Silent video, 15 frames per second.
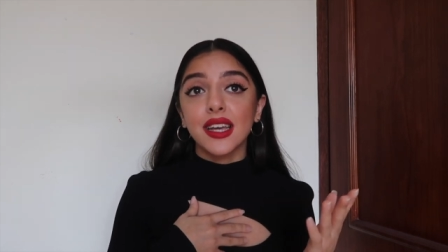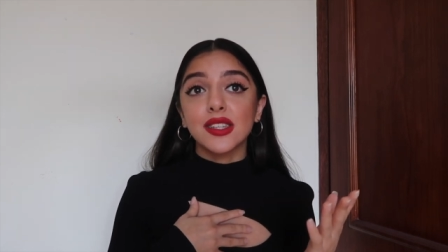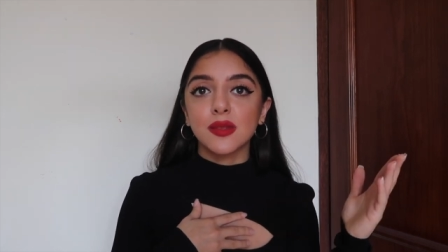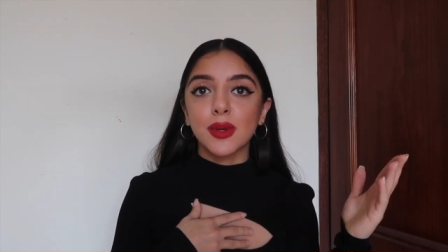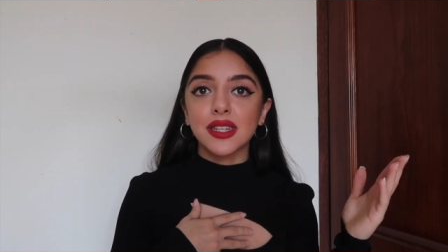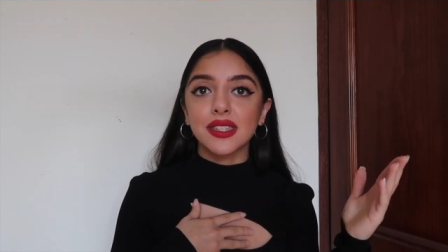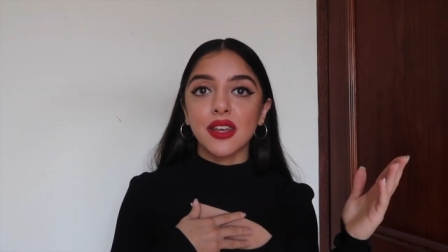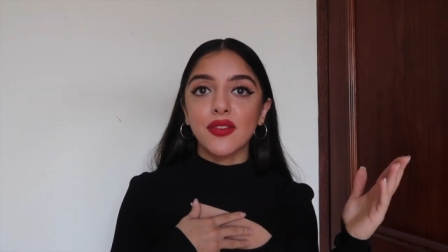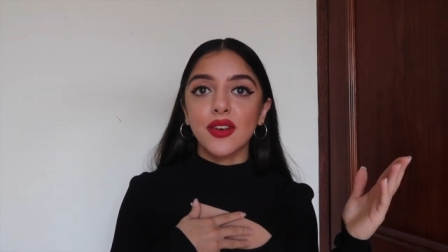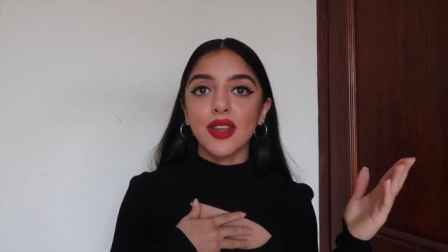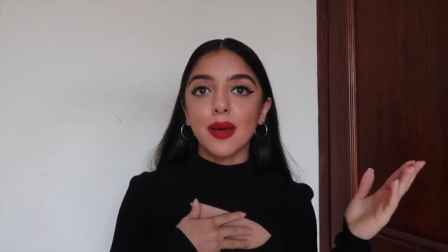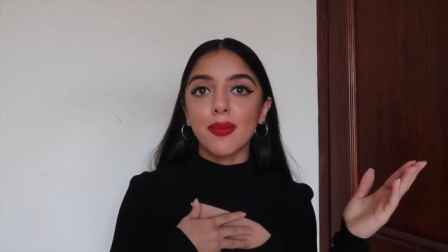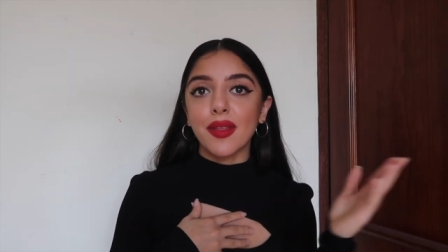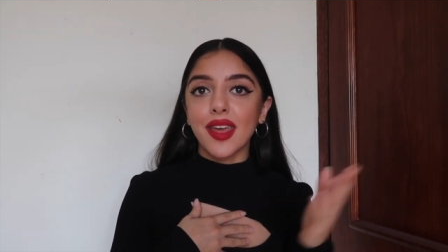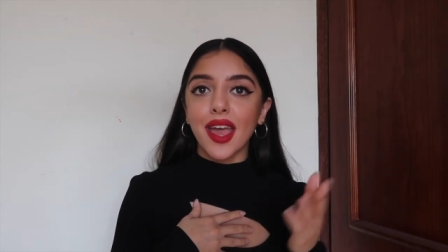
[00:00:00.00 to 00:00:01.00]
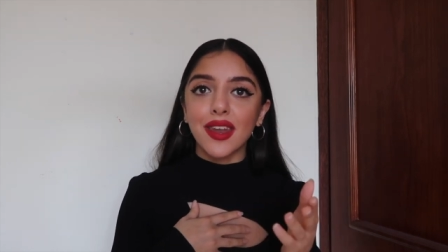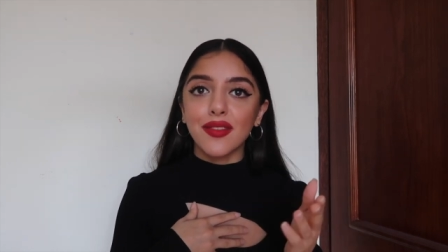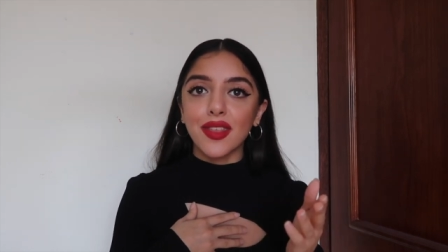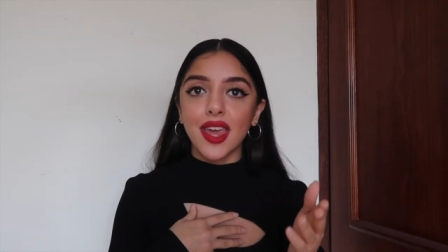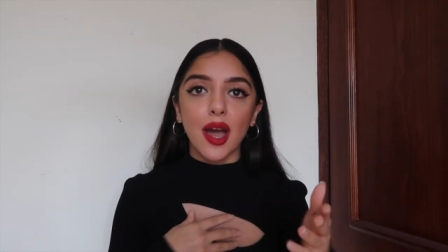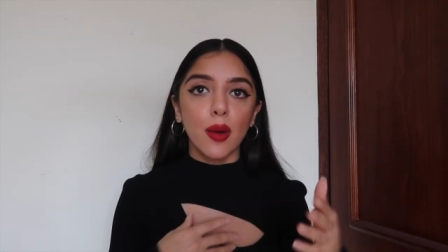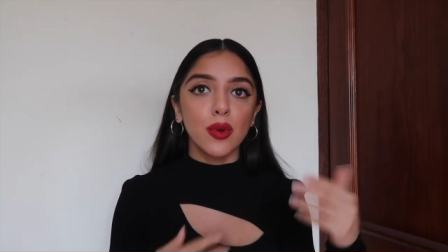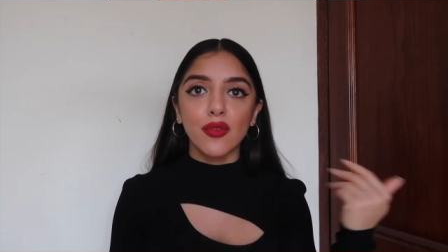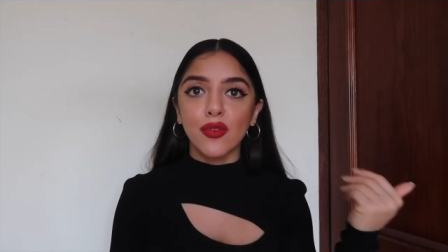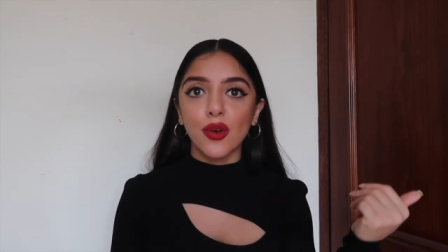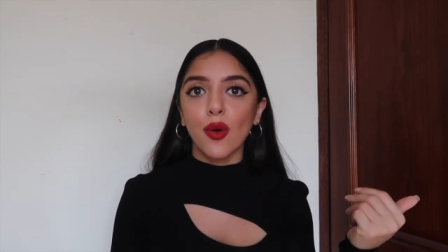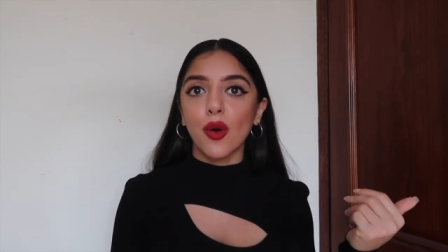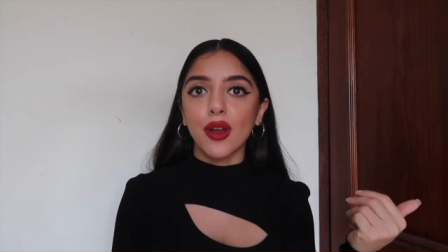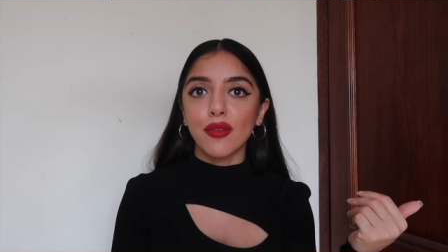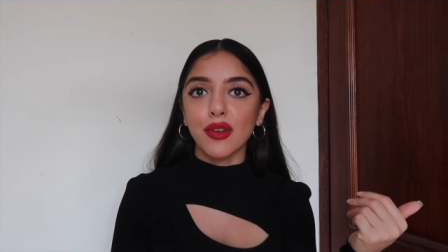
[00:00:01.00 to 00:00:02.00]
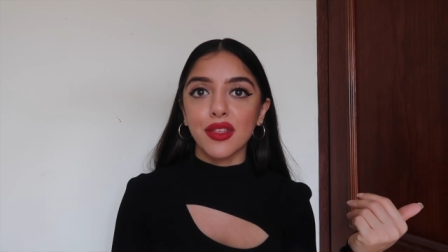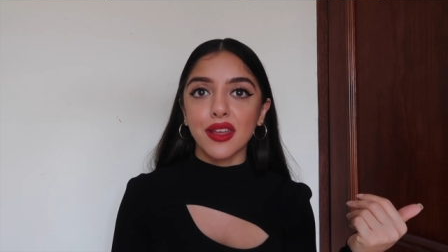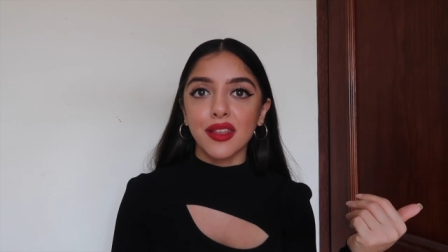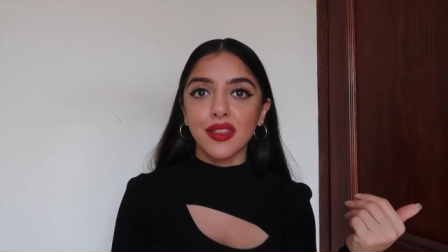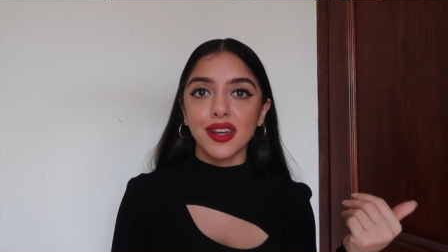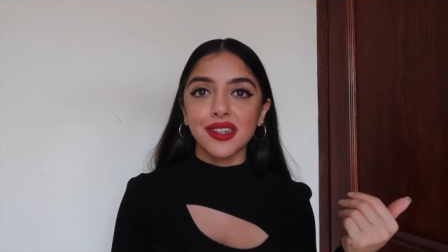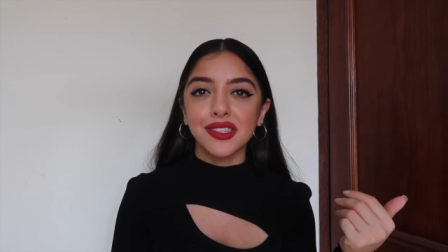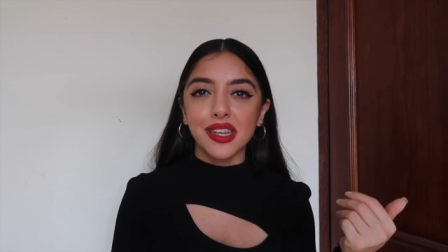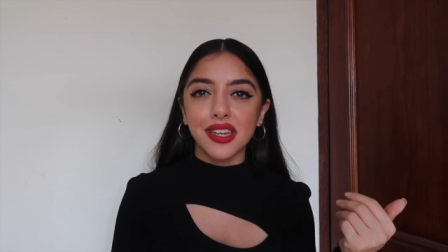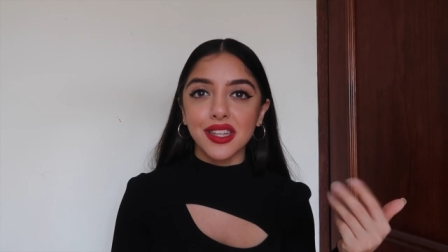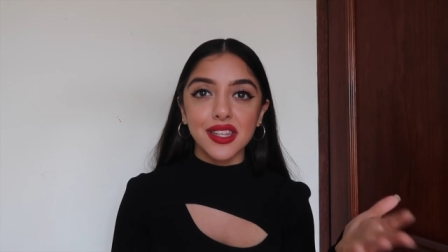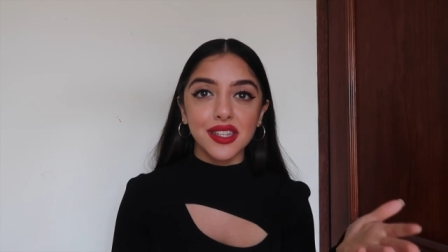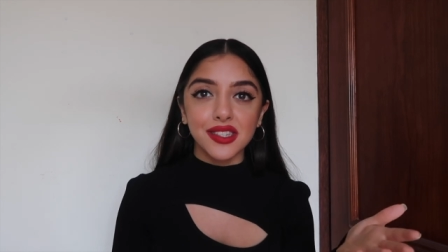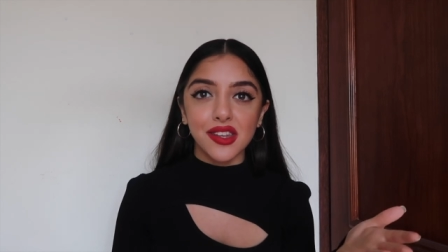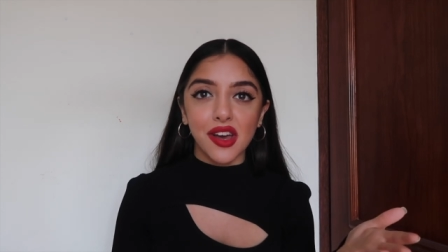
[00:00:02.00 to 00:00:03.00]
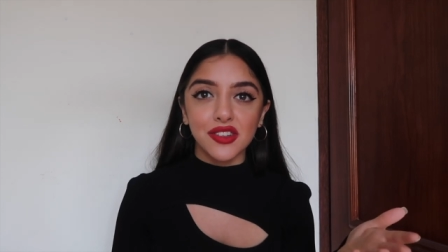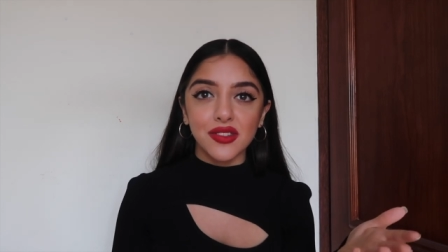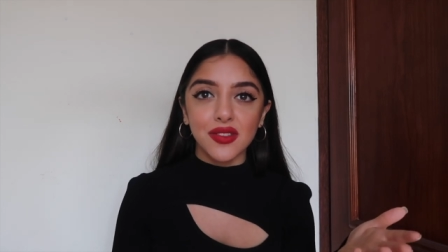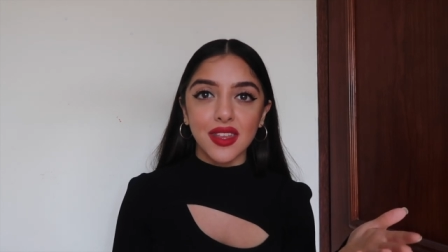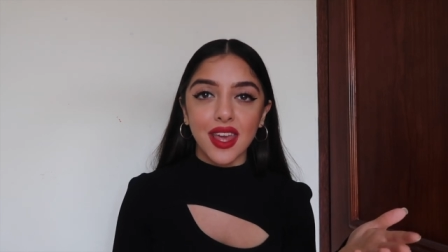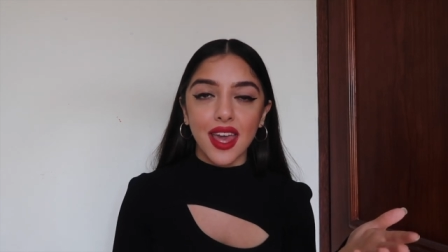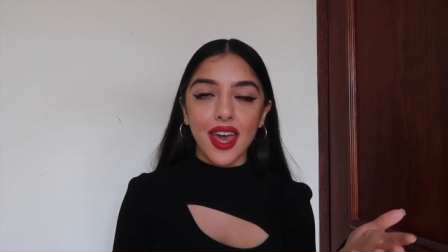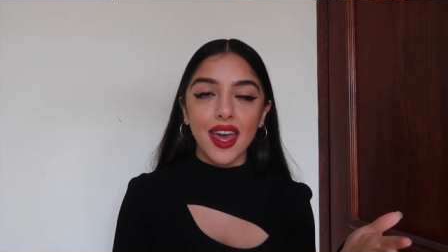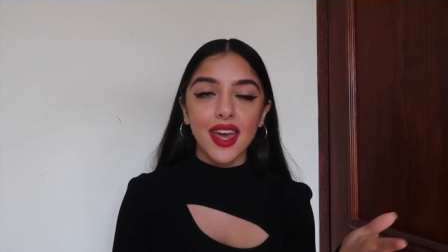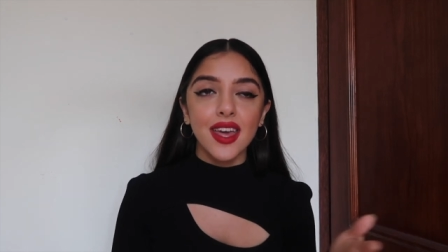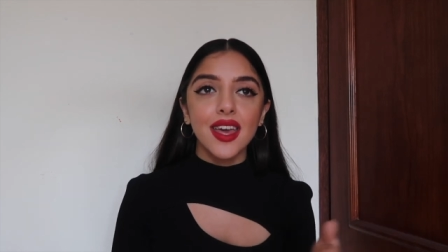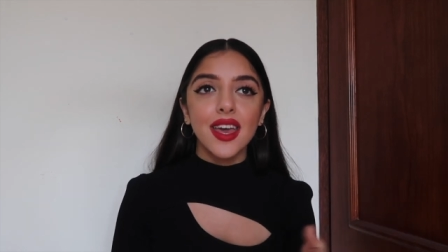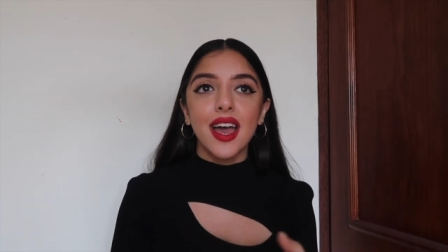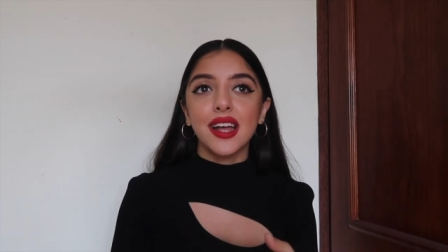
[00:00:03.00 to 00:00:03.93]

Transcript: is because I feel like by the end of the year I would have forgotten everything that I studied at the start of the year